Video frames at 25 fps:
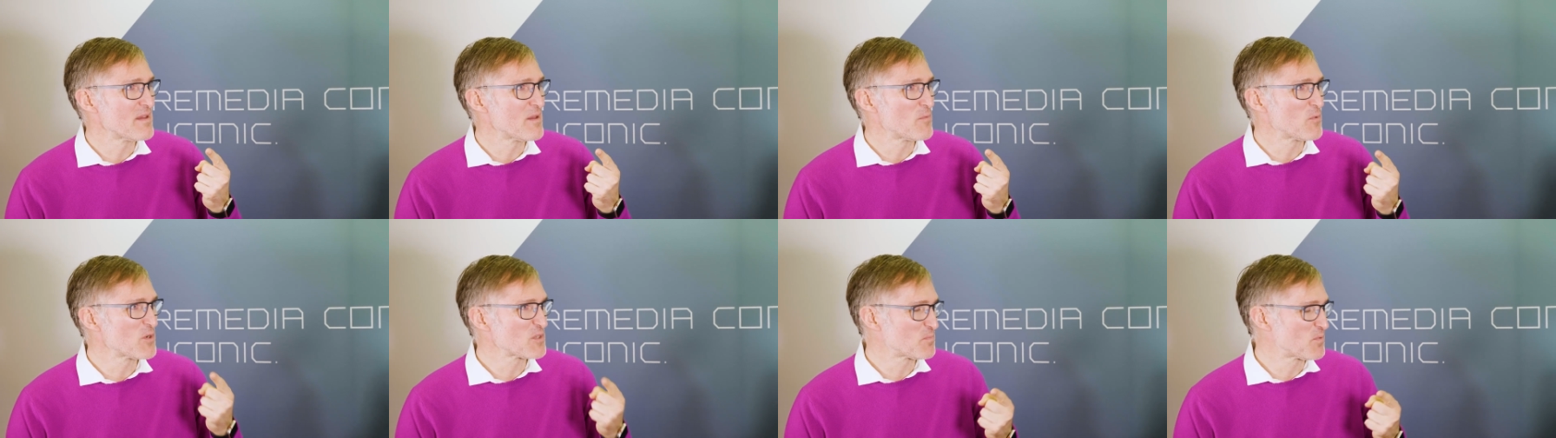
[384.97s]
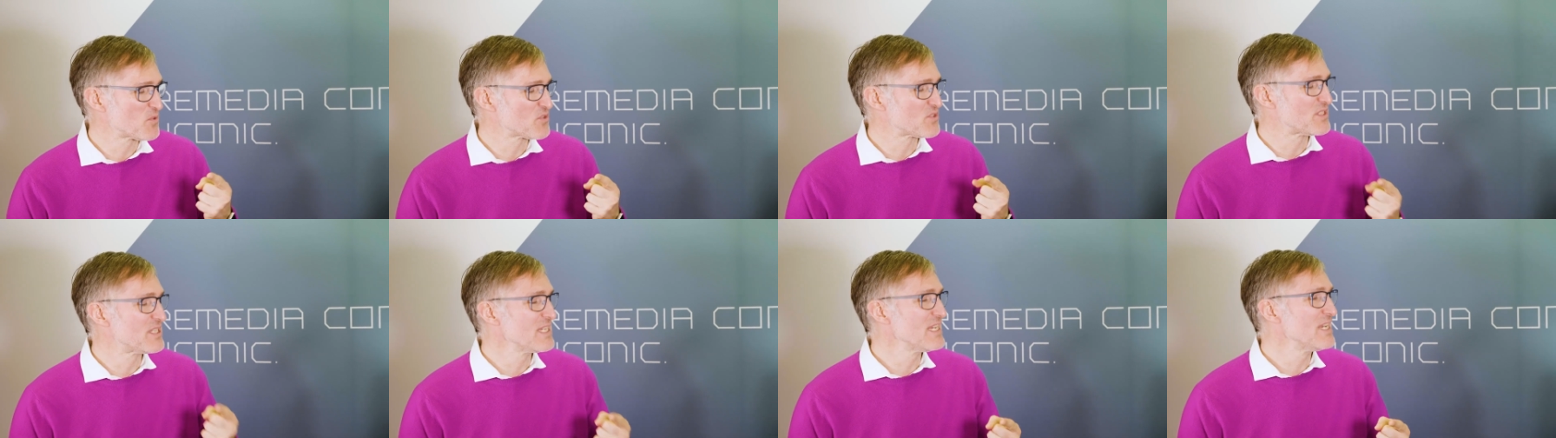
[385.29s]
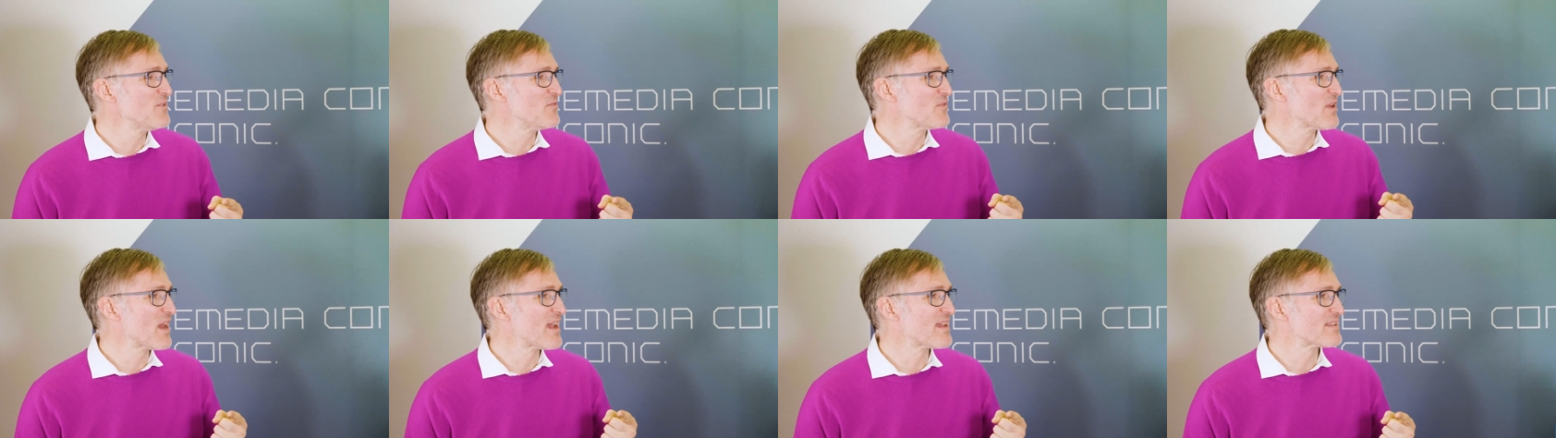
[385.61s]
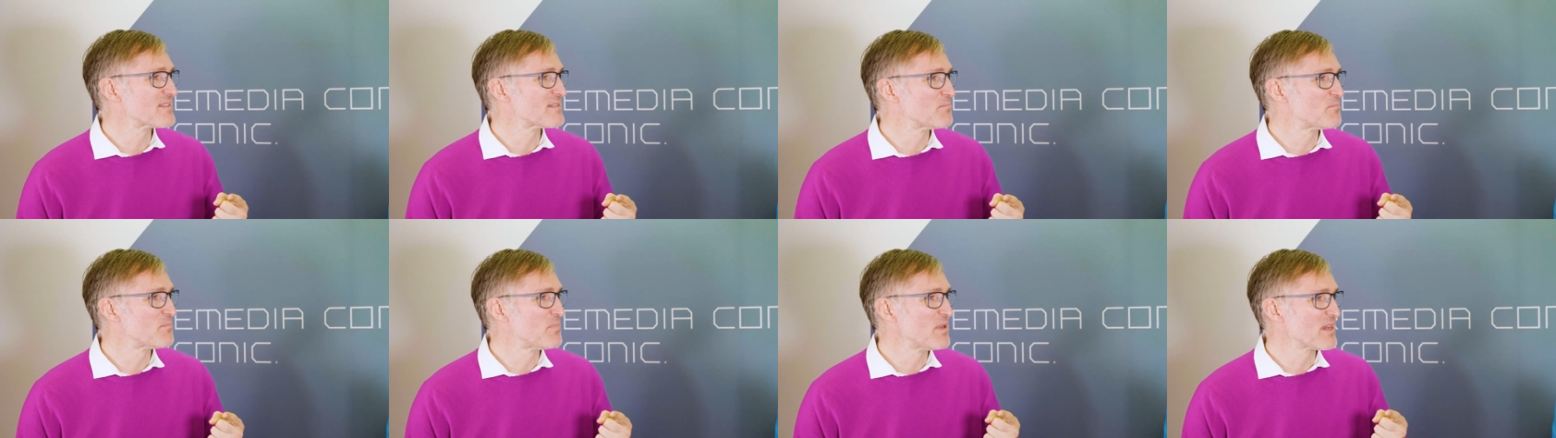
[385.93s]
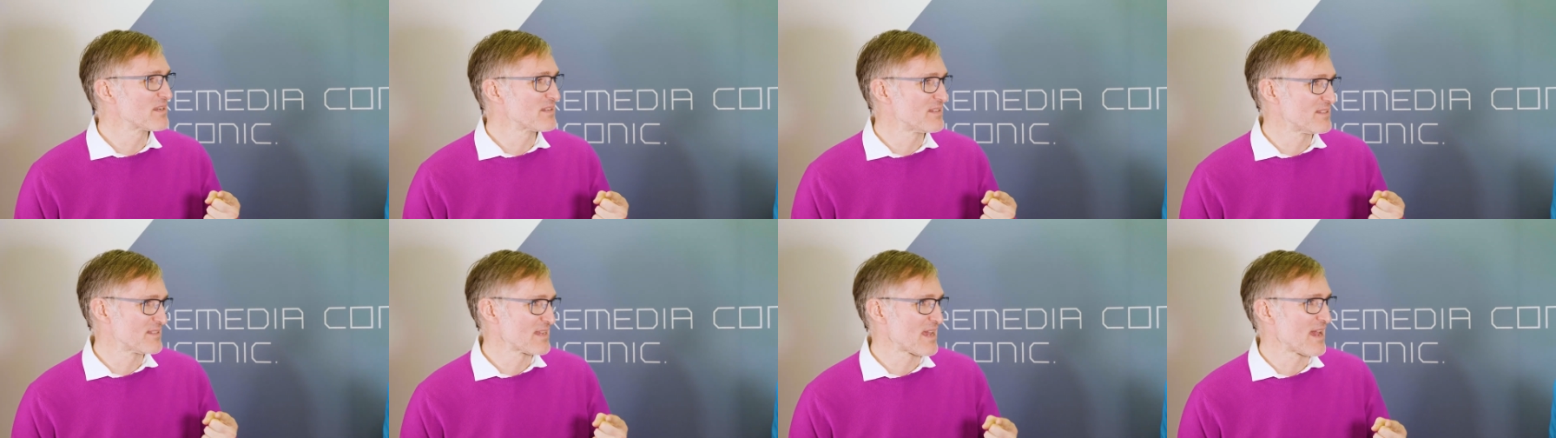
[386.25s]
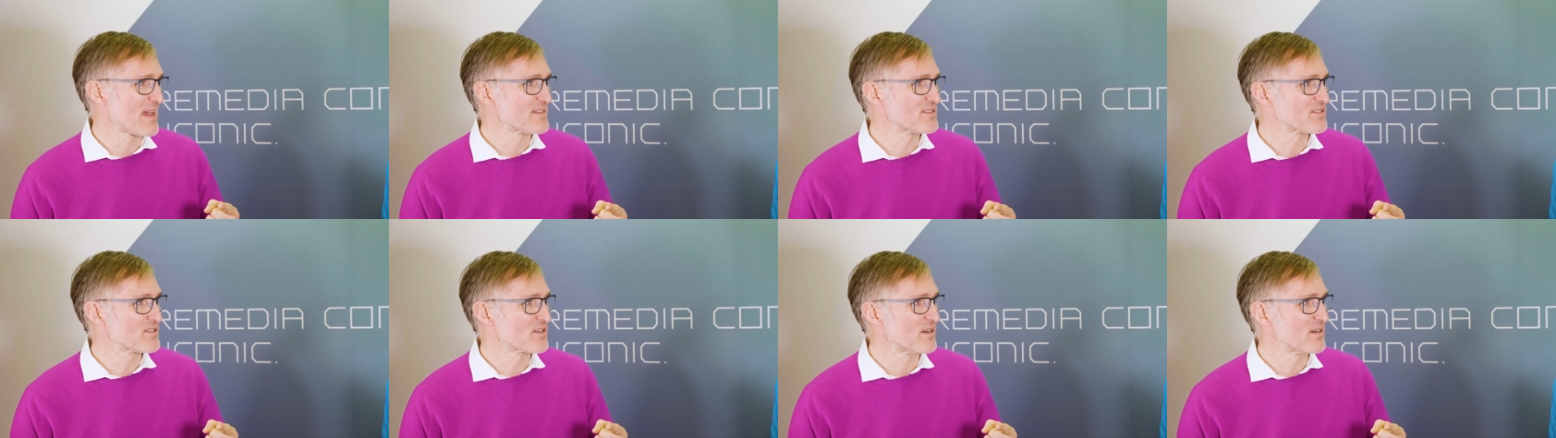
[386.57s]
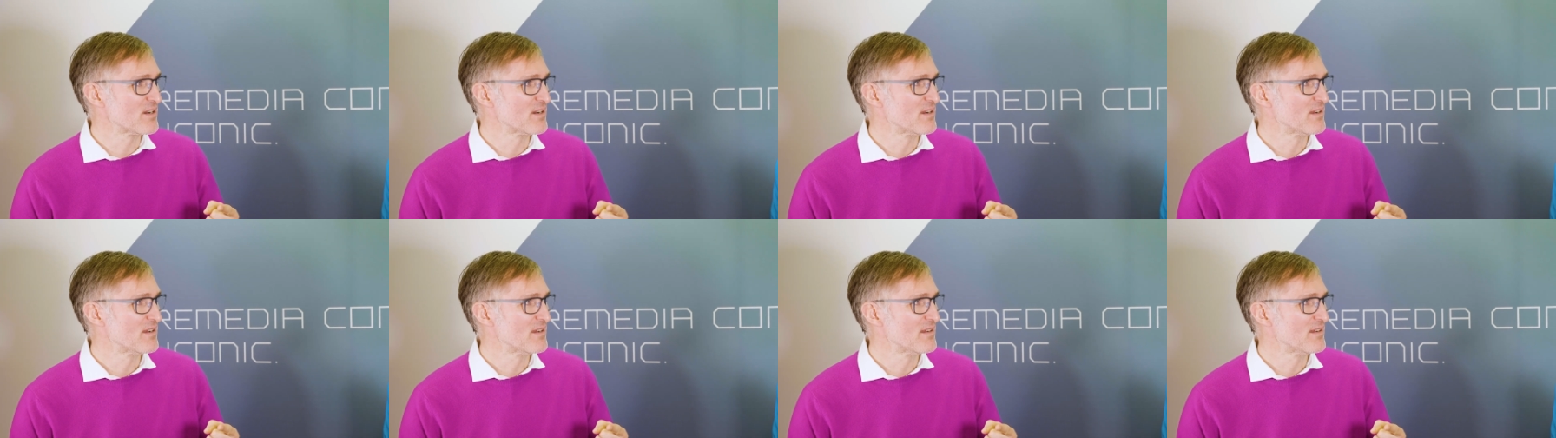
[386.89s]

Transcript: it was perceived as a big disaster.